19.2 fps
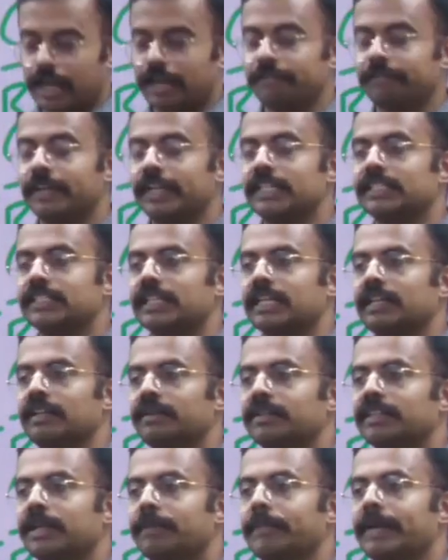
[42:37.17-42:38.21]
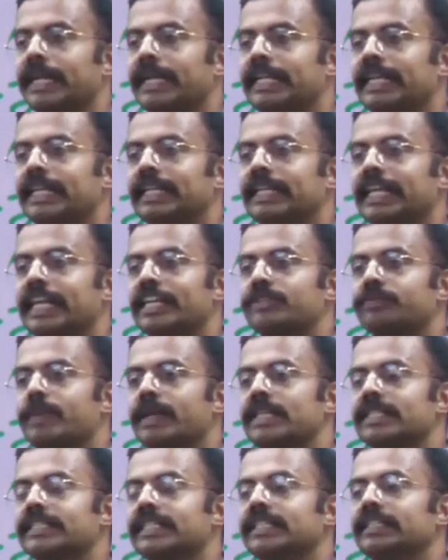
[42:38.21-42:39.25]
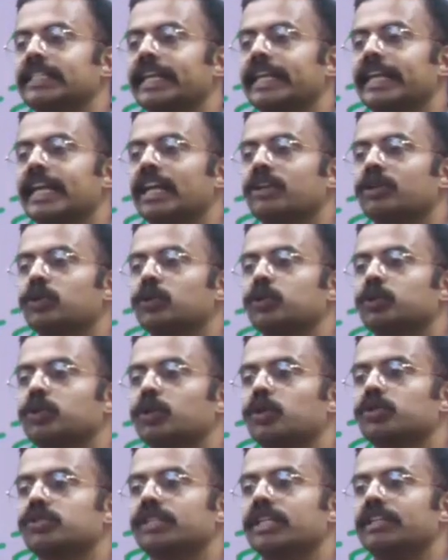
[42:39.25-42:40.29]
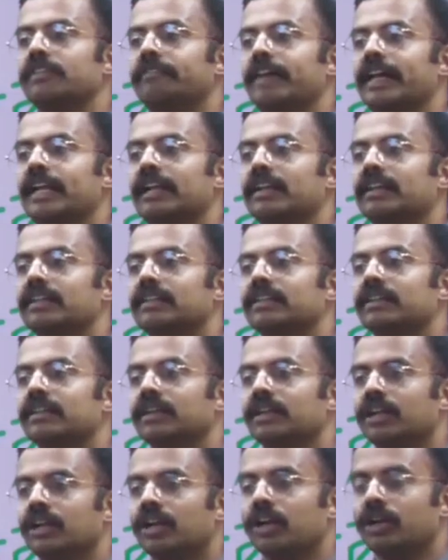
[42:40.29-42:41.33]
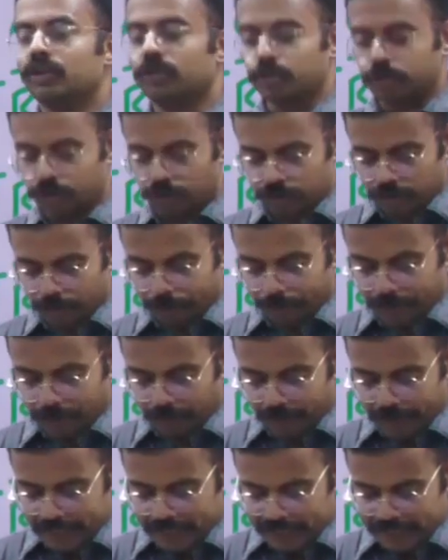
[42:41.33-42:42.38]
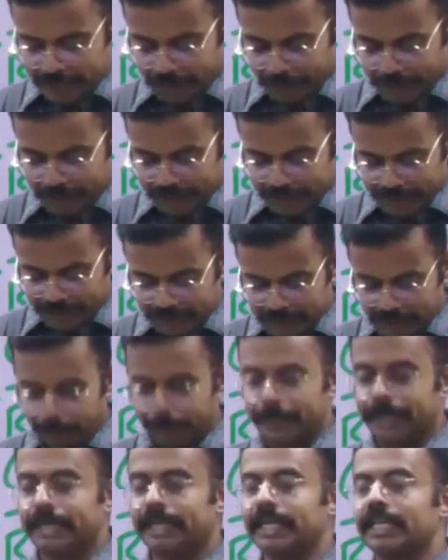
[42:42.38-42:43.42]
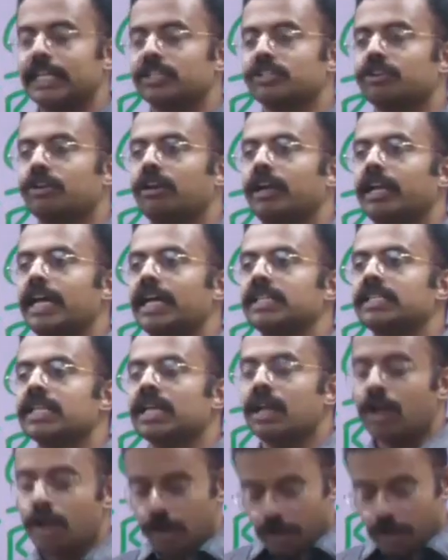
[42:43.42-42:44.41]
convention, the meeting takes place in the year 2001. 2001 is the meeting. The meeting is called as